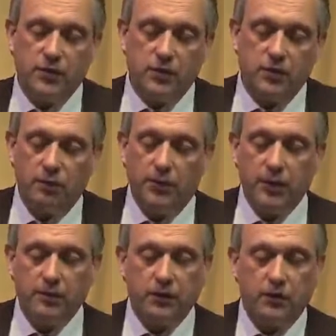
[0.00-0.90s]
the so-called
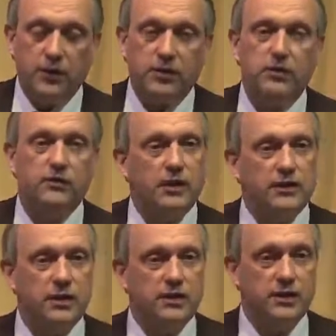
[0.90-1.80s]
pyramid crisis of
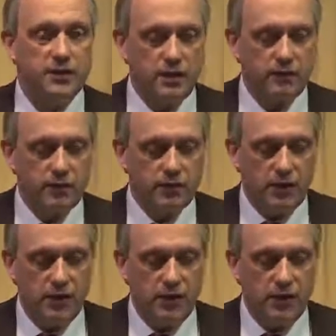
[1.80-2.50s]
1997